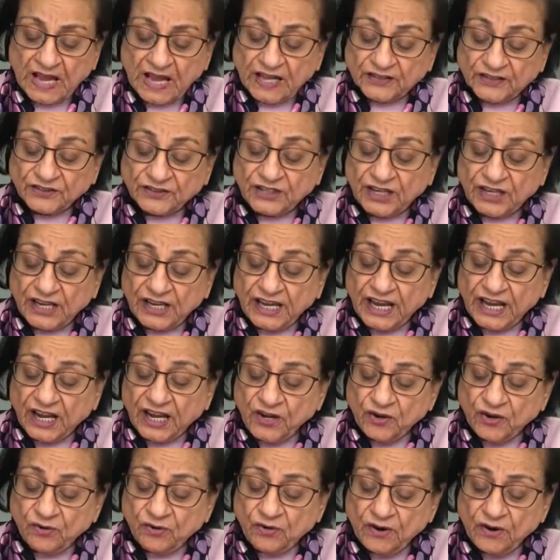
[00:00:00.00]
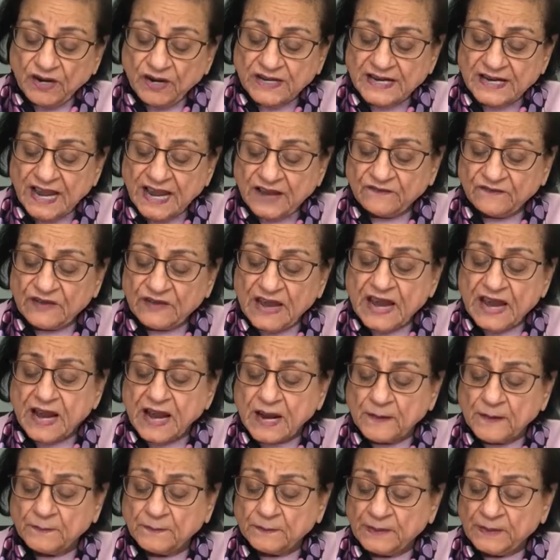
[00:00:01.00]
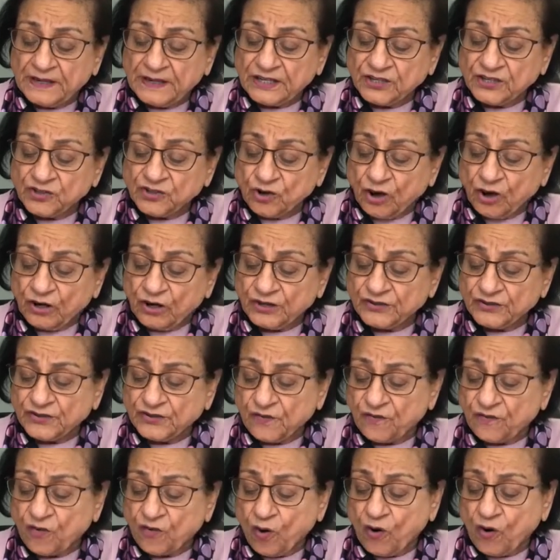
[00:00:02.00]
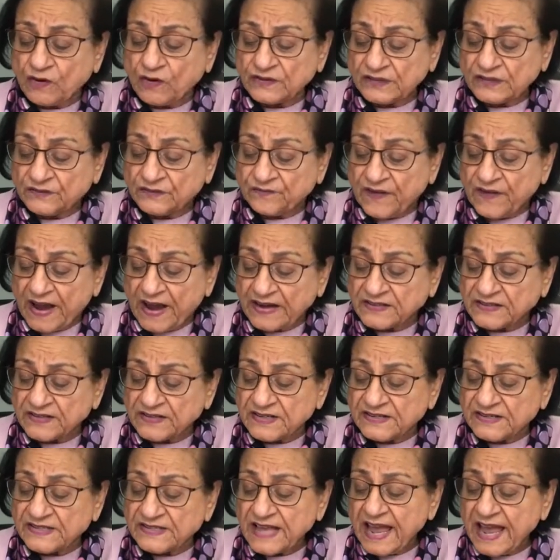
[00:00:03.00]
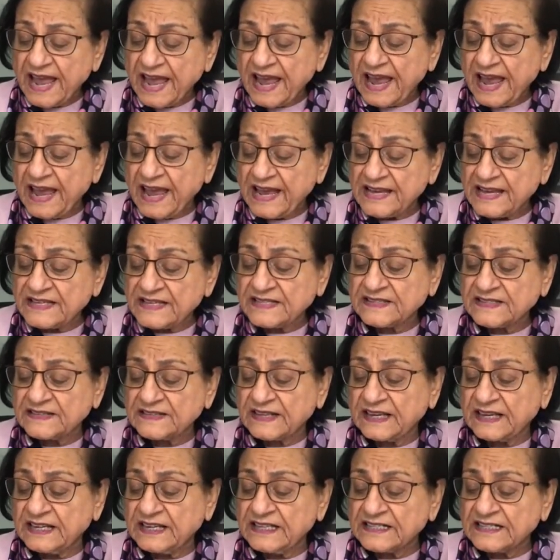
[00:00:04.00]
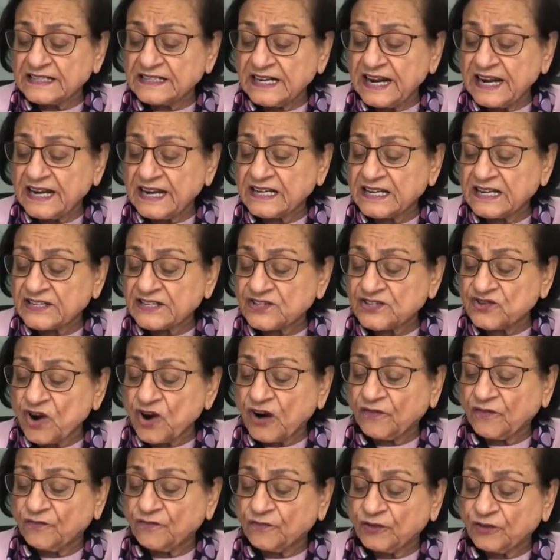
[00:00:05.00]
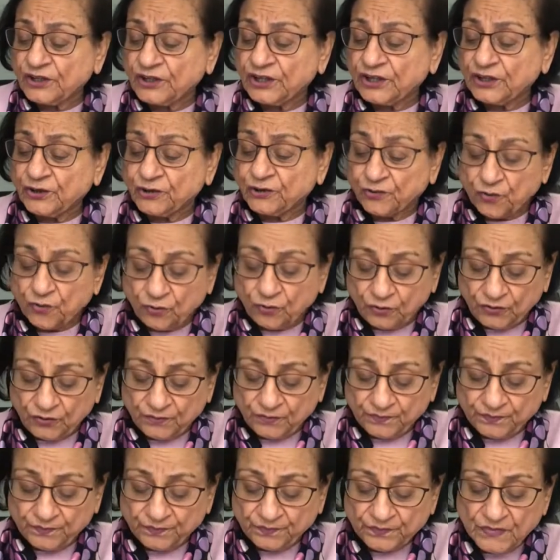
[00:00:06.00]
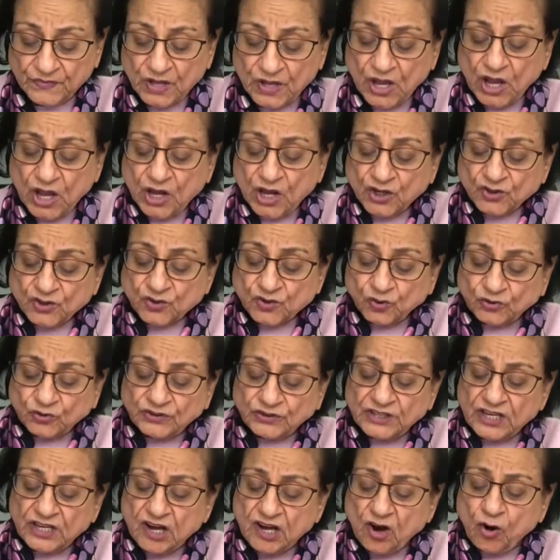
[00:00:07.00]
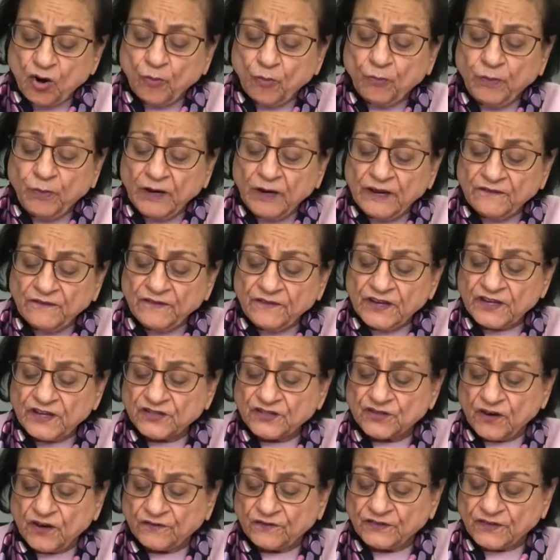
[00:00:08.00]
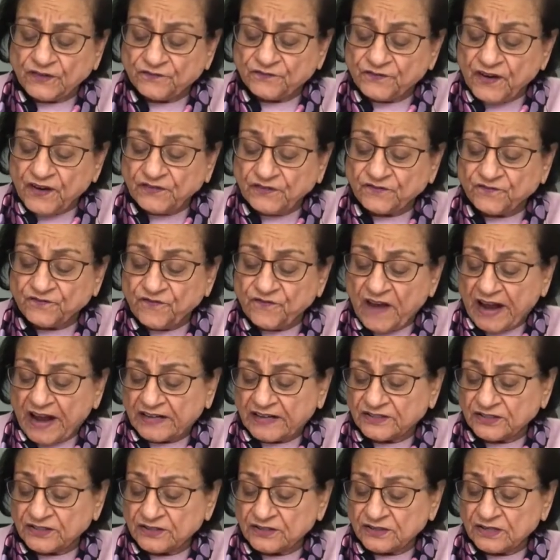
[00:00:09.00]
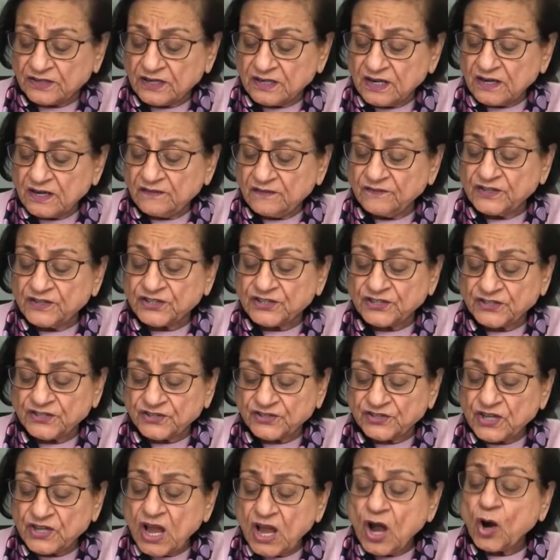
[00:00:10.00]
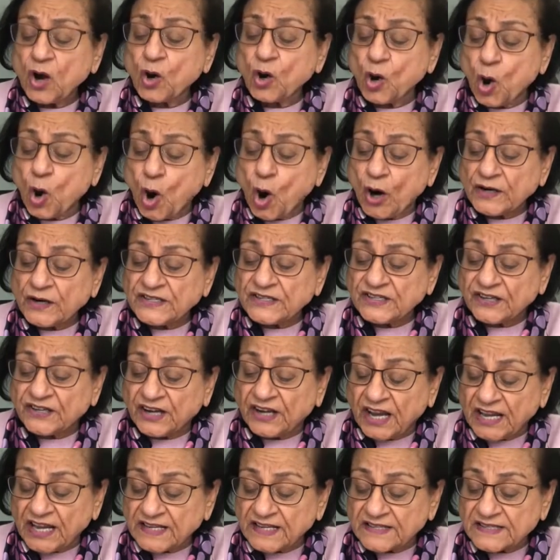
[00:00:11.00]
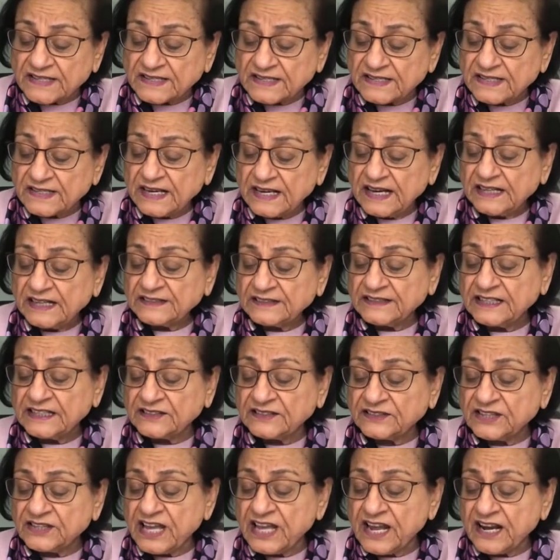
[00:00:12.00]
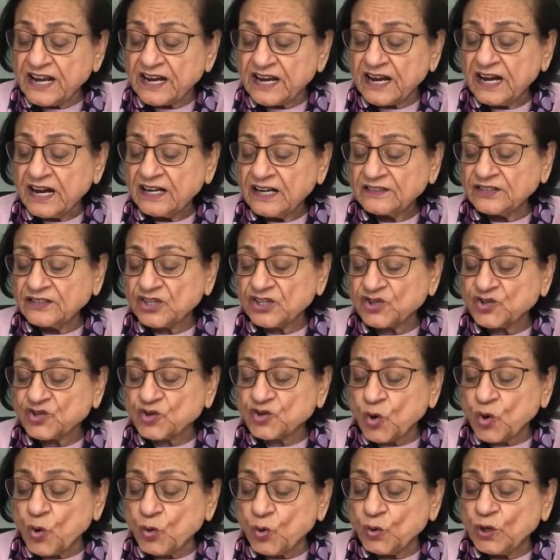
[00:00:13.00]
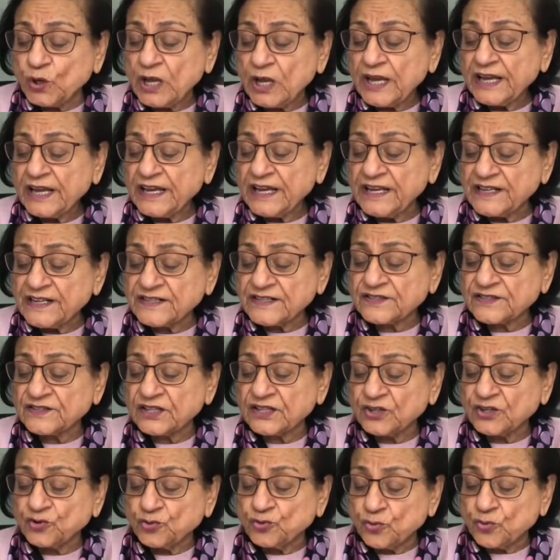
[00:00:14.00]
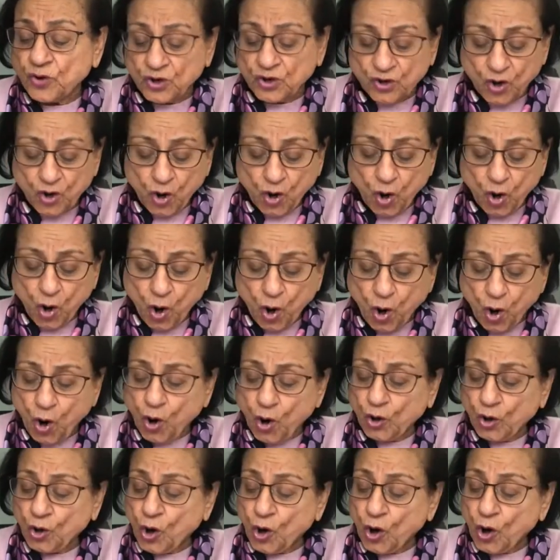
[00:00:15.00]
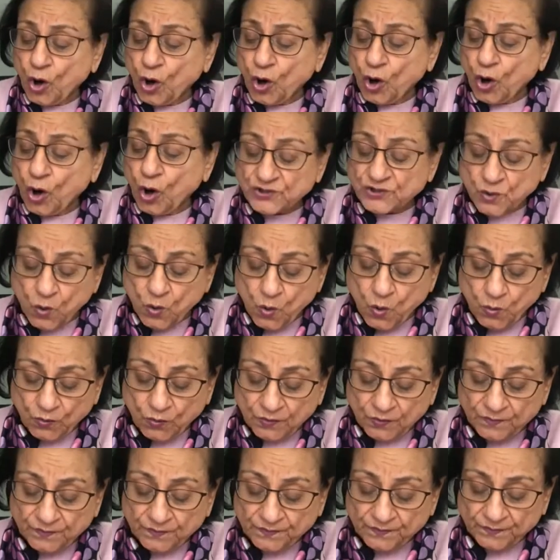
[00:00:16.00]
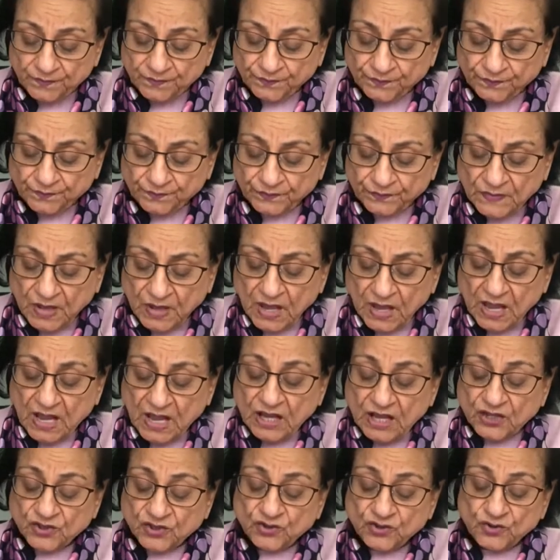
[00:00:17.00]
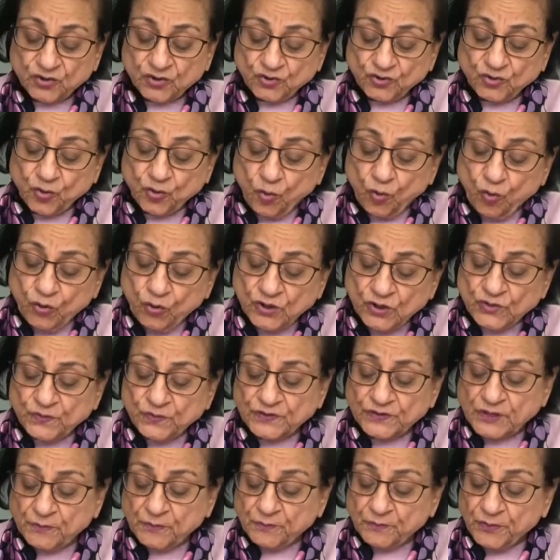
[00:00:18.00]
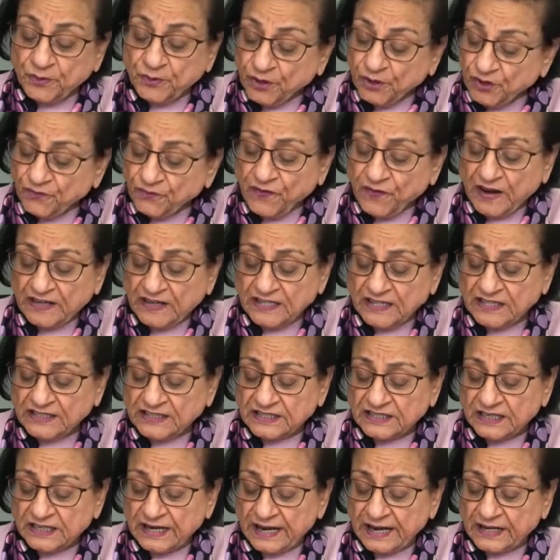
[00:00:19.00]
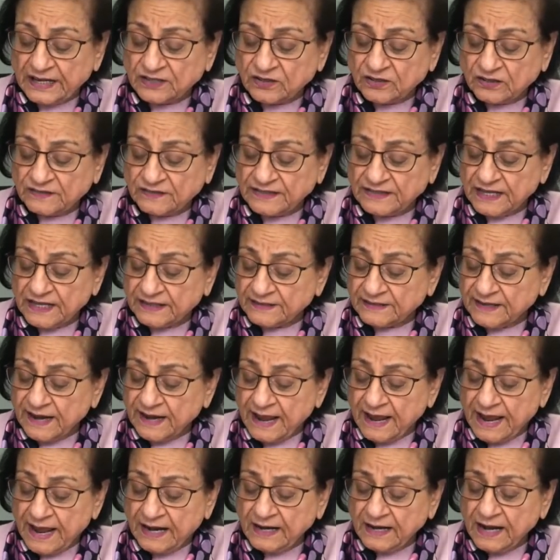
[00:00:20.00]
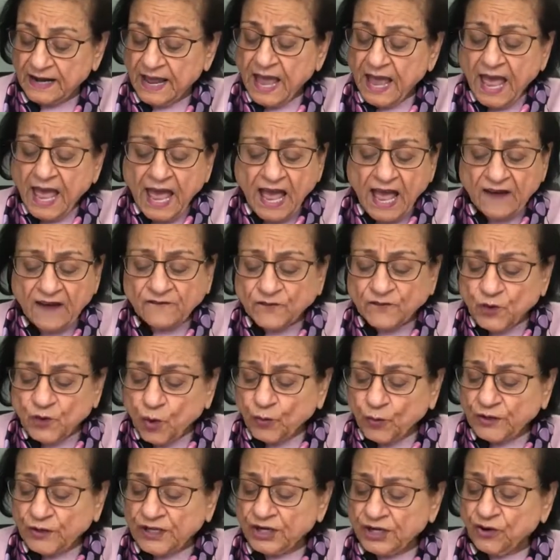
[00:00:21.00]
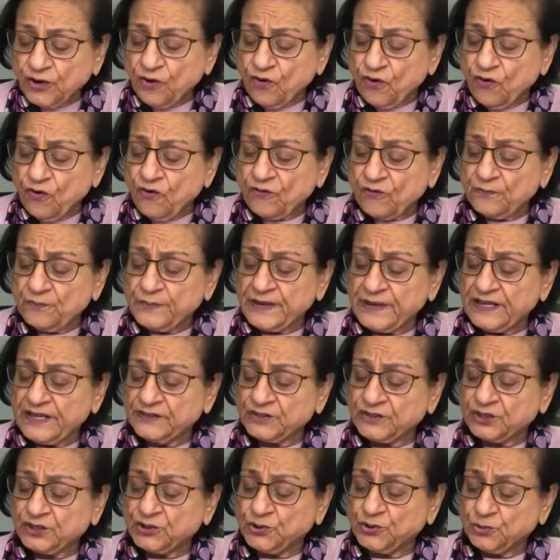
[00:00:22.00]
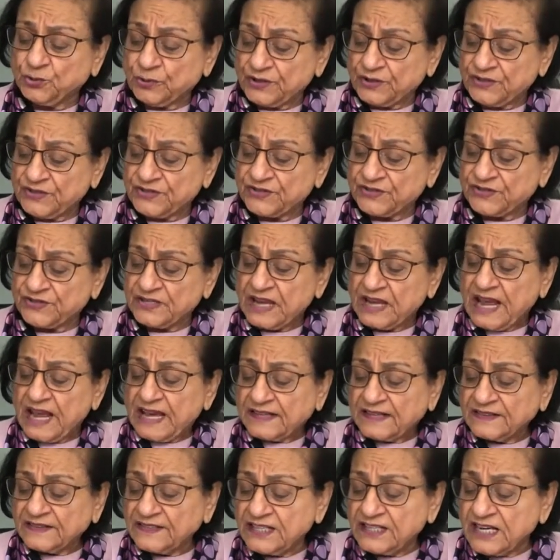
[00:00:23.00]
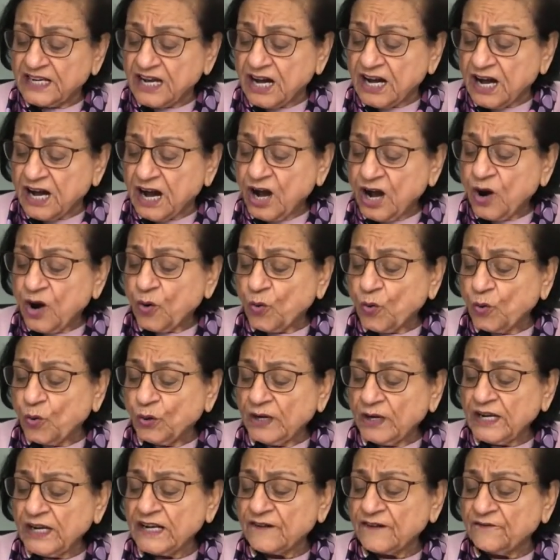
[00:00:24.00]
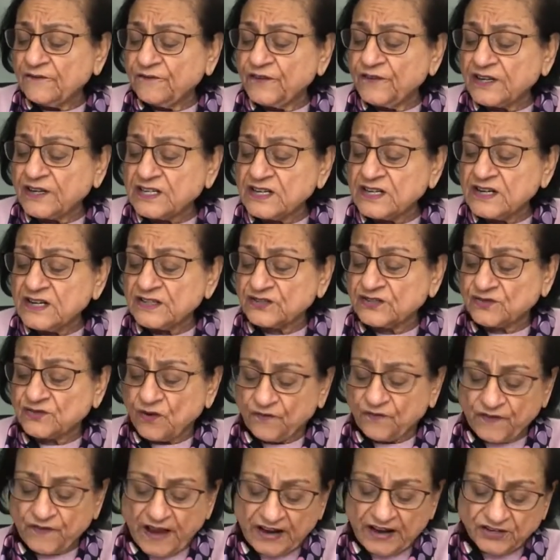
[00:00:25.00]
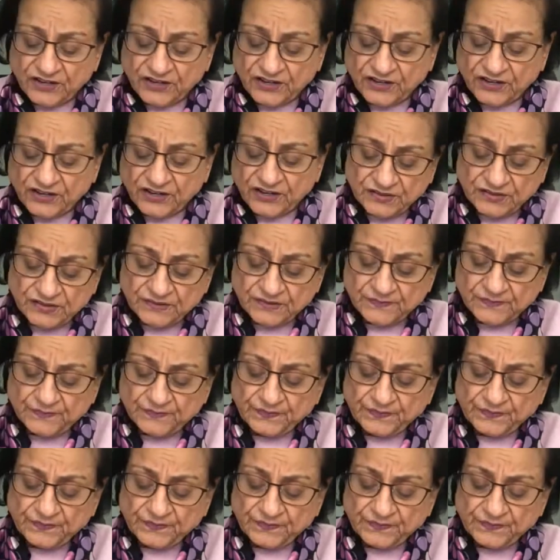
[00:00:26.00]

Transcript: The ignorant have incomplete knowledge of causal factors as the intellect has not fully grown. So they are oblivious of the fifth factor, which is God's grace. They think the soul is the doer all on its own. So those with a purified intellect, on the other hand, have no ego of being the doers. They are only a witness of actions.